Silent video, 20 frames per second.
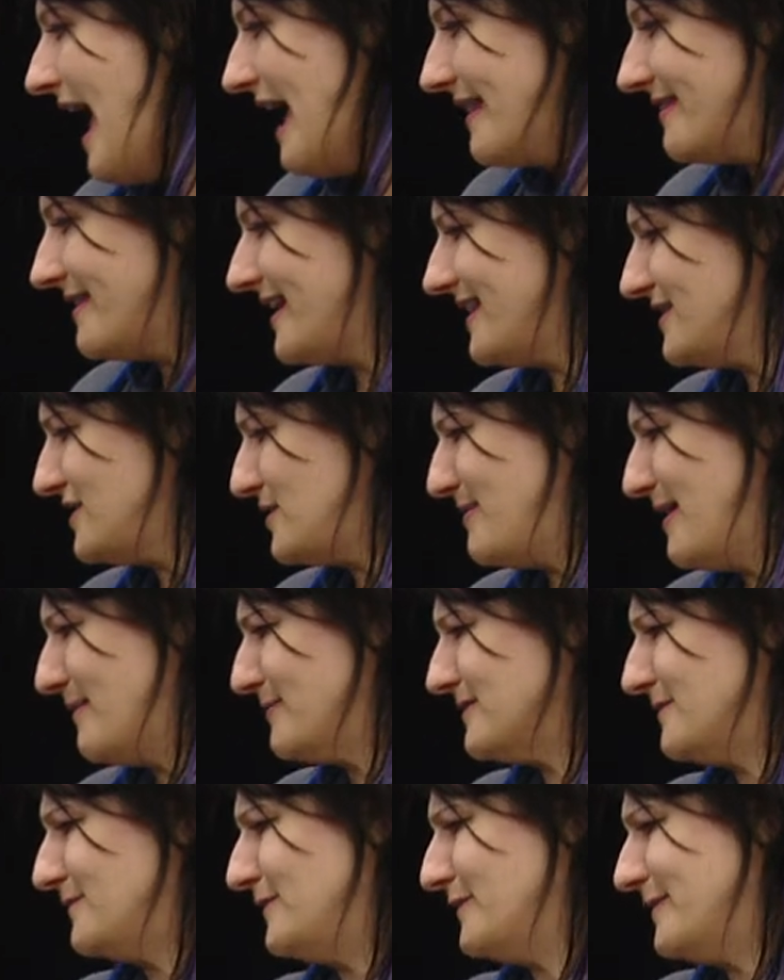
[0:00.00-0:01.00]
and then I should be
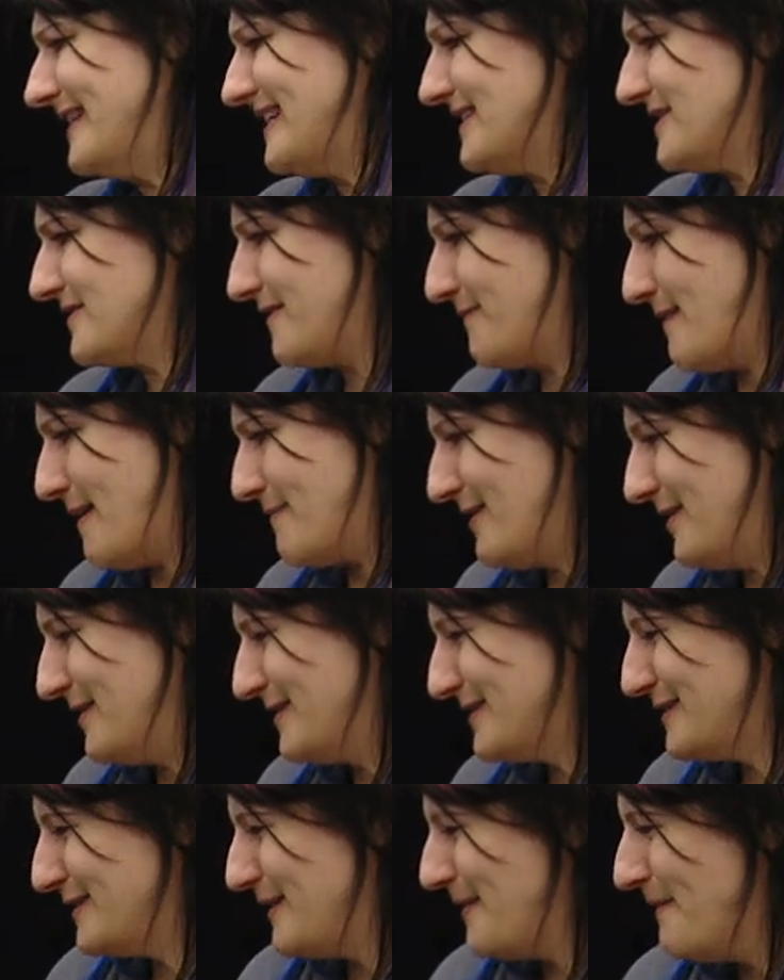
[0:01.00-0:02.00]
able to view a history of my
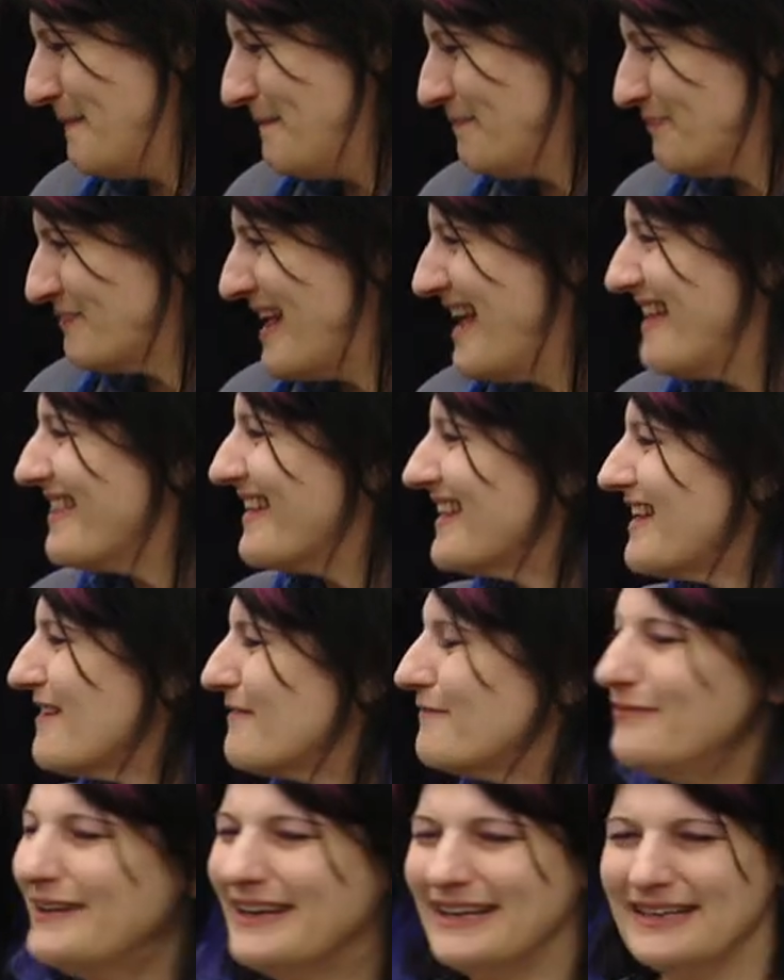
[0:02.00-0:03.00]
posts. Like,
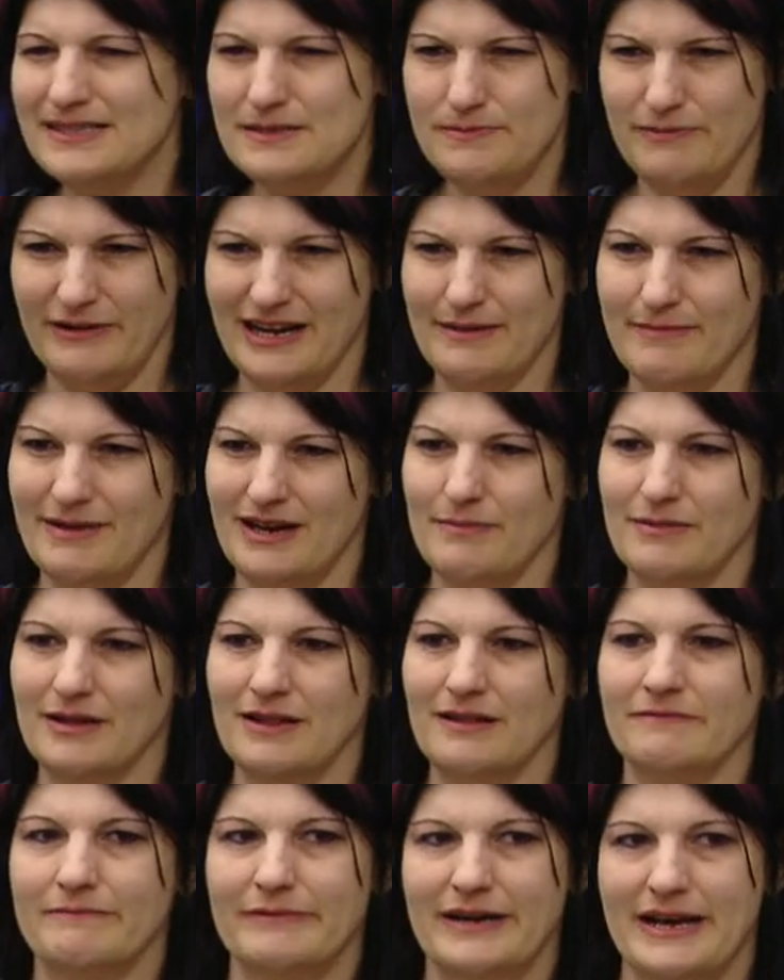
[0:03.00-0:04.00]
that feels pretty
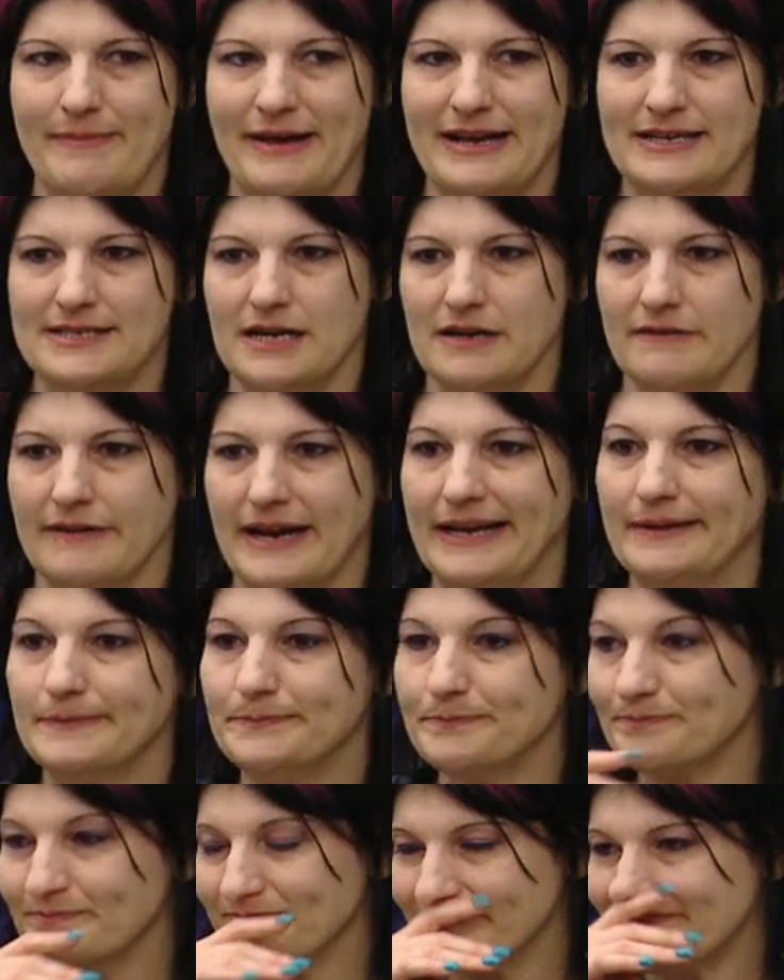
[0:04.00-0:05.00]
minimal, pretty basic, right?
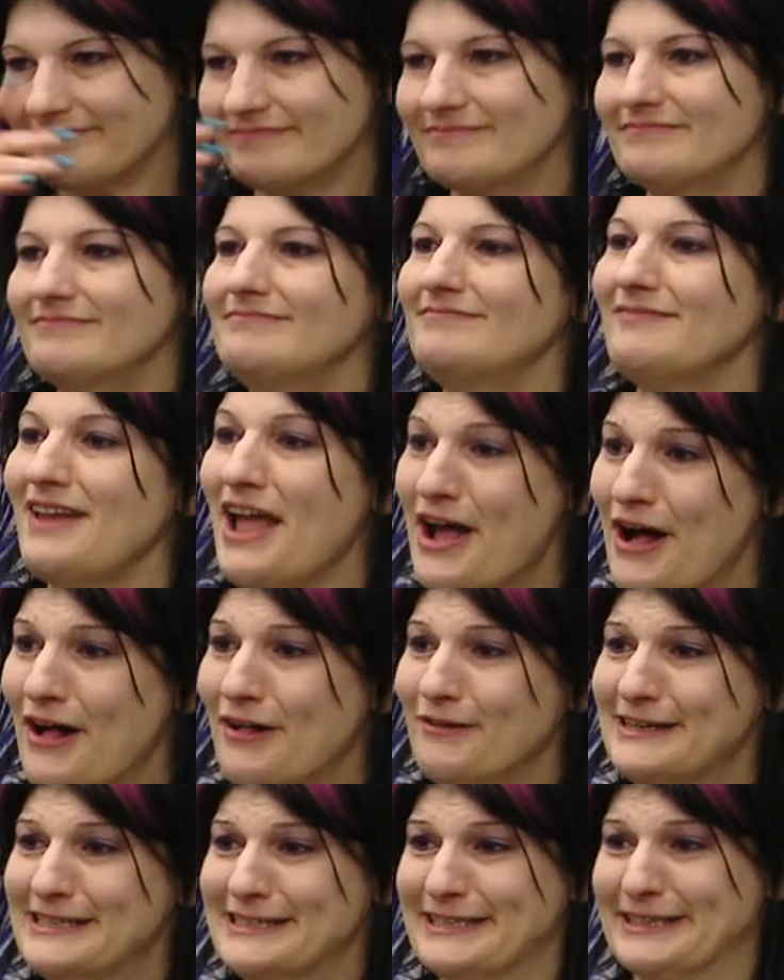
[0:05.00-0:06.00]
I
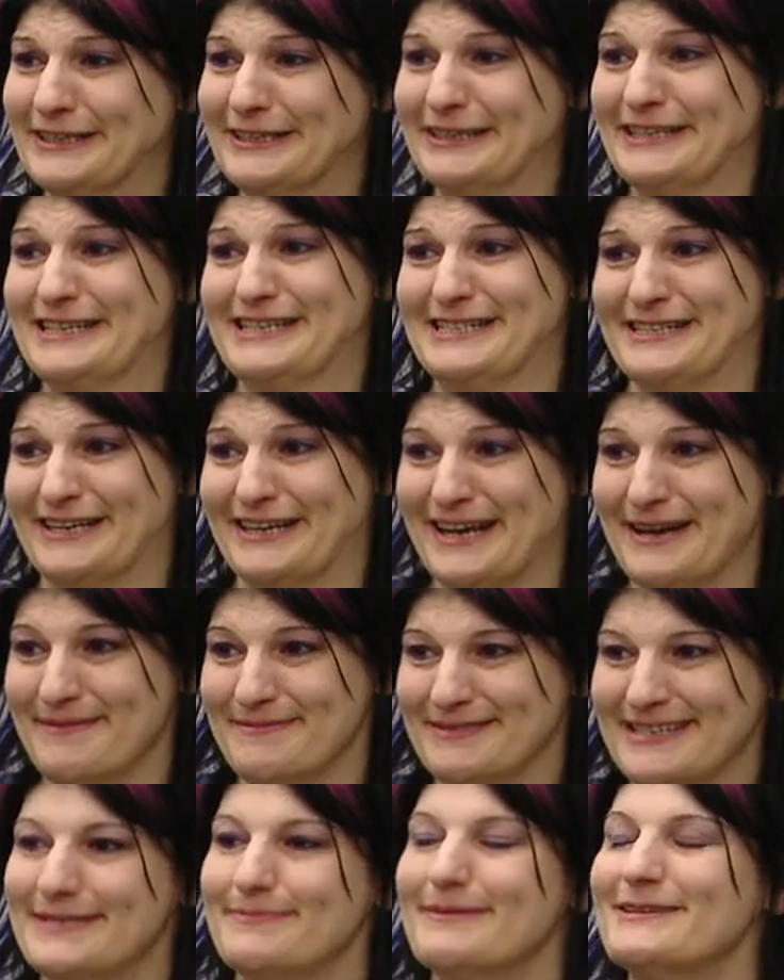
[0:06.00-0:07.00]
always encourage
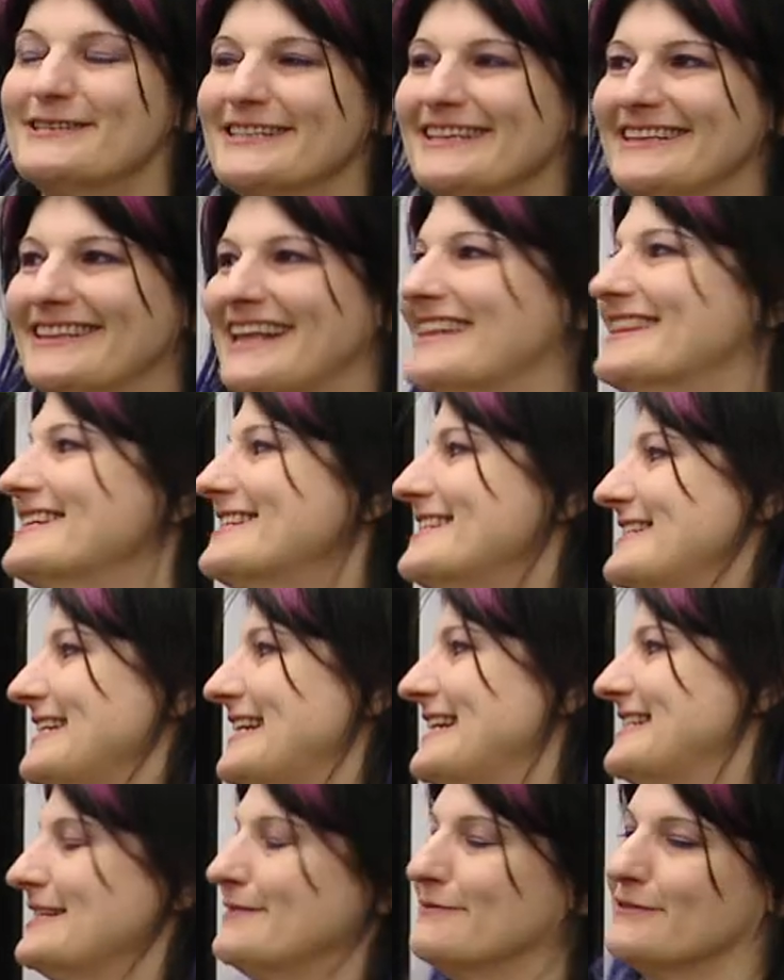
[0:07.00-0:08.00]
startups, especially like this is
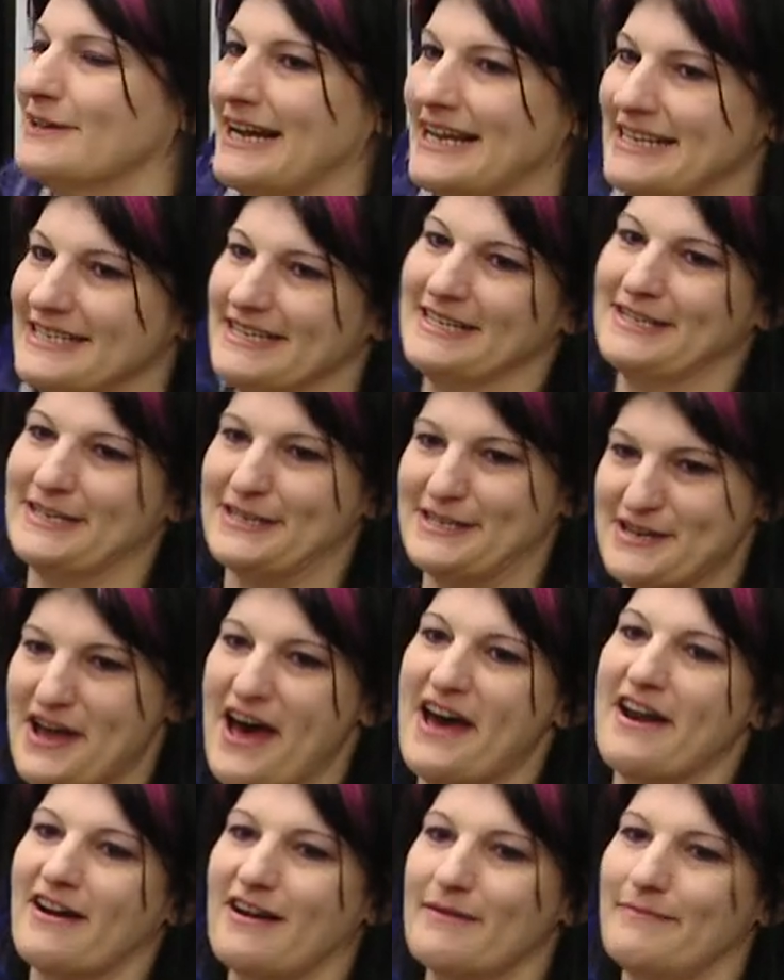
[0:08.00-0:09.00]
easy for us because it's
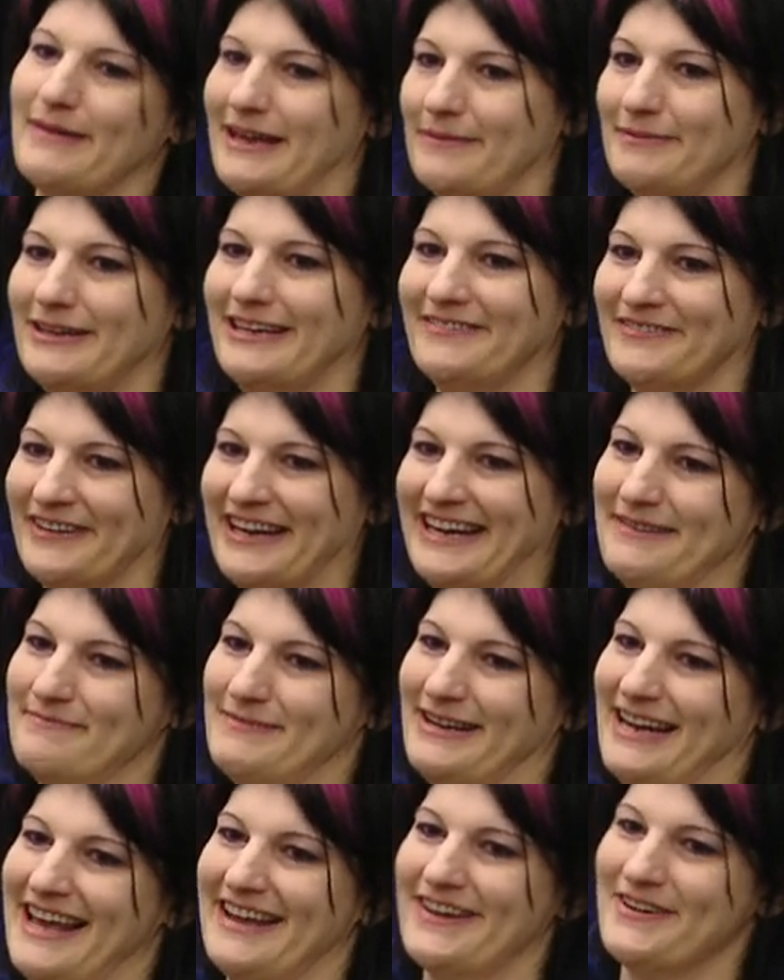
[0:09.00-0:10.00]
not our baby, right?
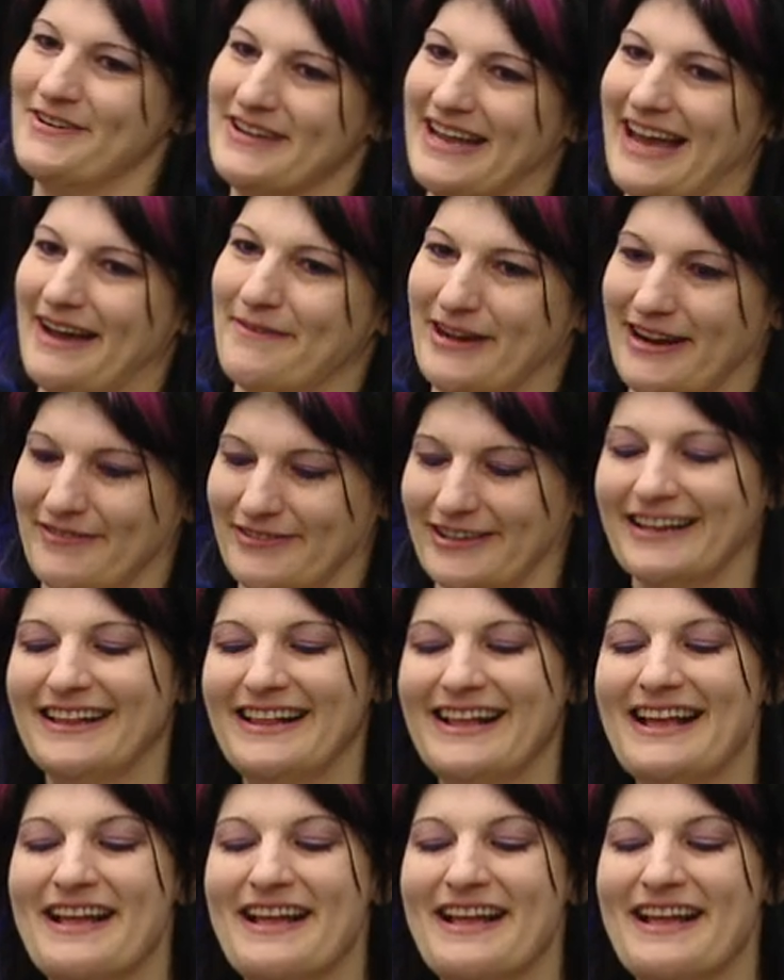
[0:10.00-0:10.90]
Be like, oh yeah, whatever.